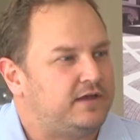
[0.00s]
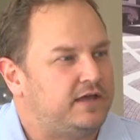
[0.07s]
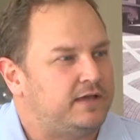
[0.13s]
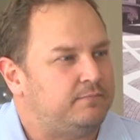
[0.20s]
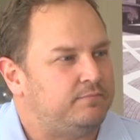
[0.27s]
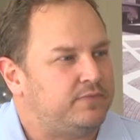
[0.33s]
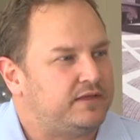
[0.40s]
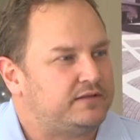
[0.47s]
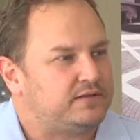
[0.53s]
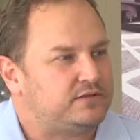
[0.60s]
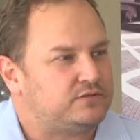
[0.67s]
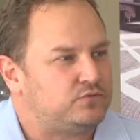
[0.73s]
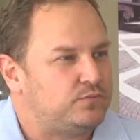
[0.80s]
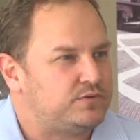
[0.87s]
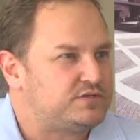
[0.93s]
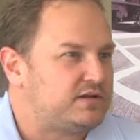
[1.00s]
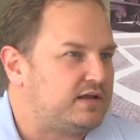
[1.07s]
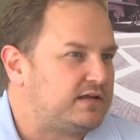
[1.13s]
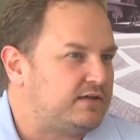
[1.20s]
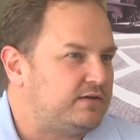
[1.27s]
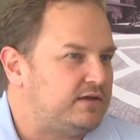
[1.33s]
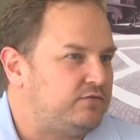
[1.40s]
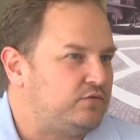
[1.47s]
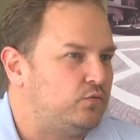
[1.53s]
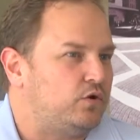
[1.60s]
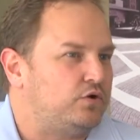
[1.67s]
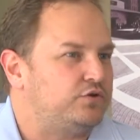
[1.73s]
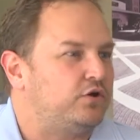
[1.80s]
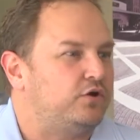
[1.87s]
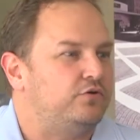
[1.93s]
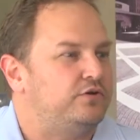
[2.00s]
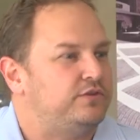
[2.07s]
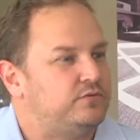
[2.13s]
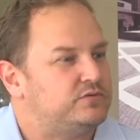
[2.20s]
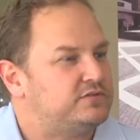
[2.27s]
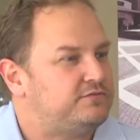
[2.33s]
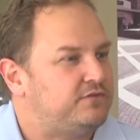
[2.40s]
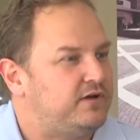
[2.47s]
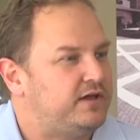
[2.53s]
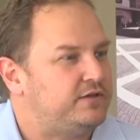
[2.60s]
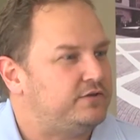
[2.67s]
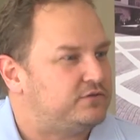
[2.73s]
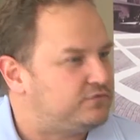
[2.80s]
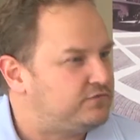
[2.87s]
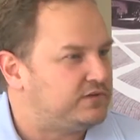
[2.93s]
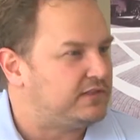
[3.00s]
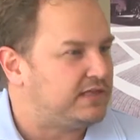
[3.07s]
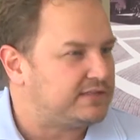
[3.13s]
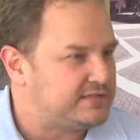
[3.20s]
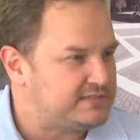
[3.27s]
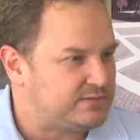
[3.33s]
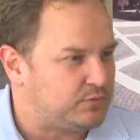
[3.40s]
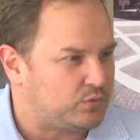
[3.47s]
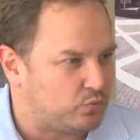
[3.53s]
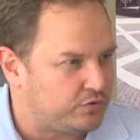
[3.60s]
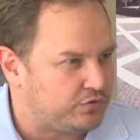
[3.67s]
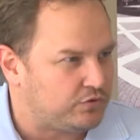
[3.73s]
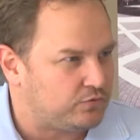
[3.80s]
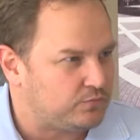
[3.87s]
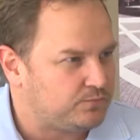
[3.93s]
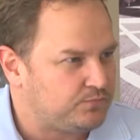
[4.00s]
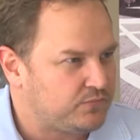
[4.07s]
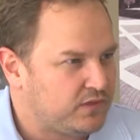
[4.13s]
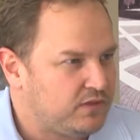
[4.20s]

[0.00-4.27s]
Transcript: It's almost like if you were on your own and there was a fire, you'd feel like there's someone with you.